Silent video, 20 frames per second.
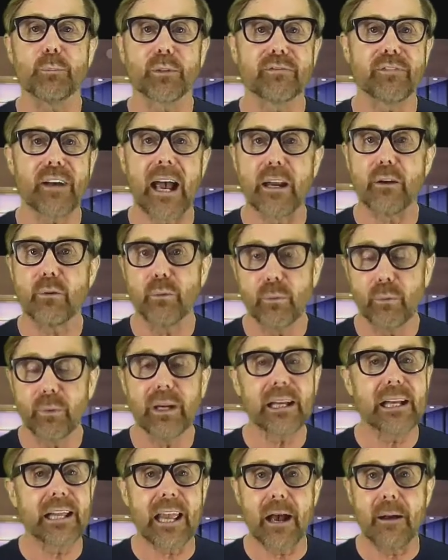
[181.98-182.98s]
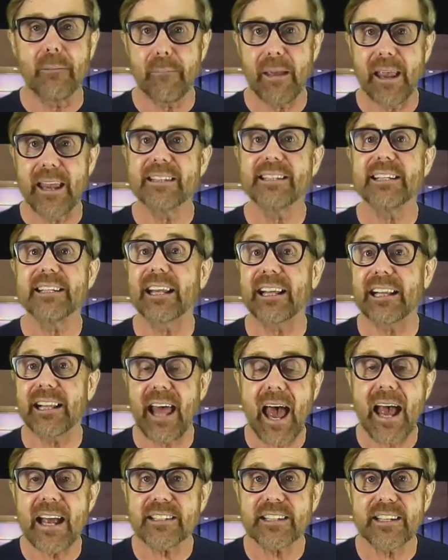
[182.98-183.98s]
to provide really amazing
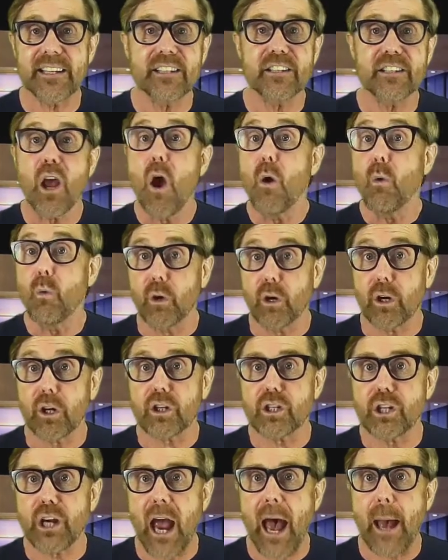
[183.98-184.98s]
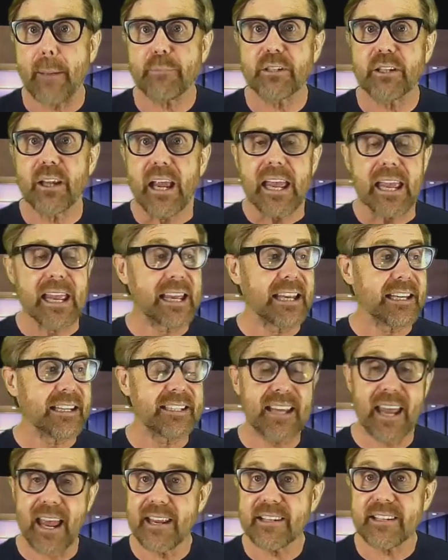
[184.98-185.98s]
classes, workshops,
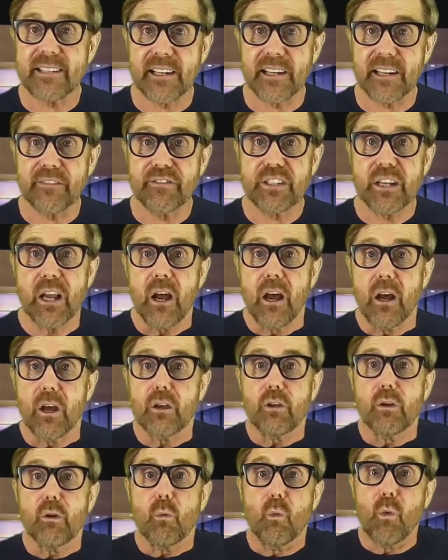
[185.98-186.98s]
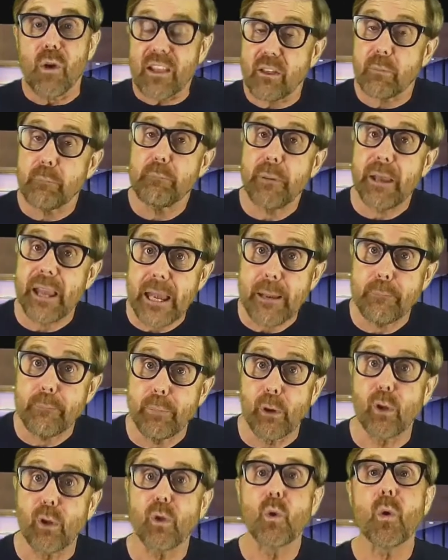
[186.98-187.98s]
intensives with
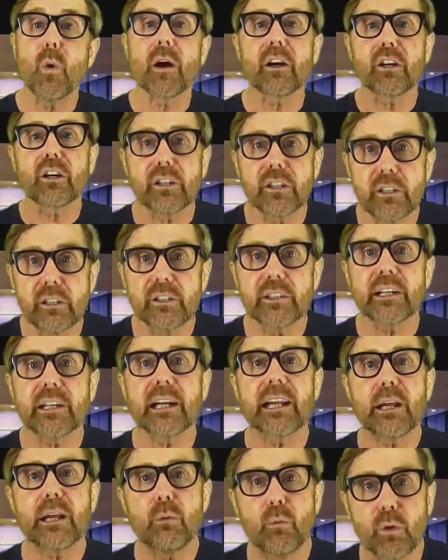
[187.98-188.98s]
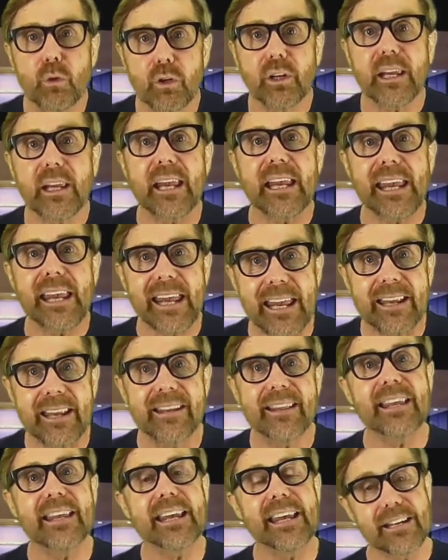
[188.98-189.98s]
people who are currently working
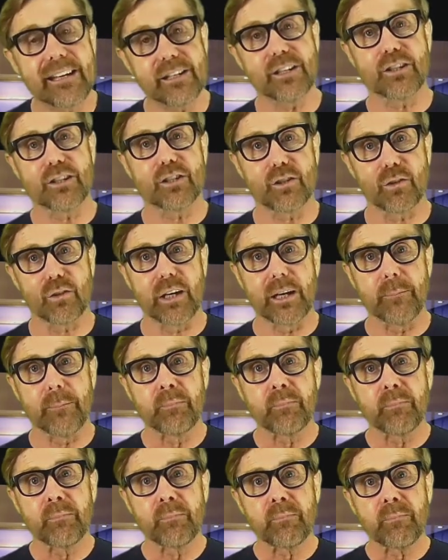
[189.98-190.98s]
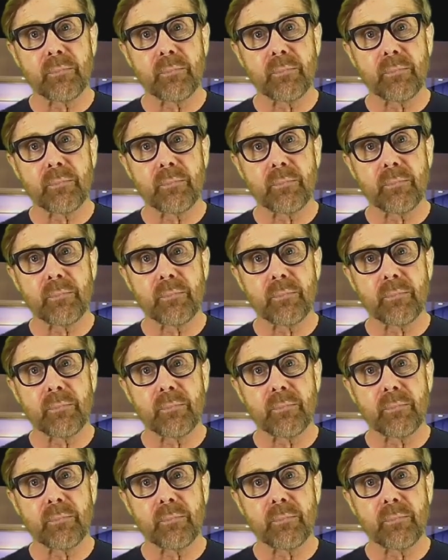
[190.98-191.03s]
in the industry.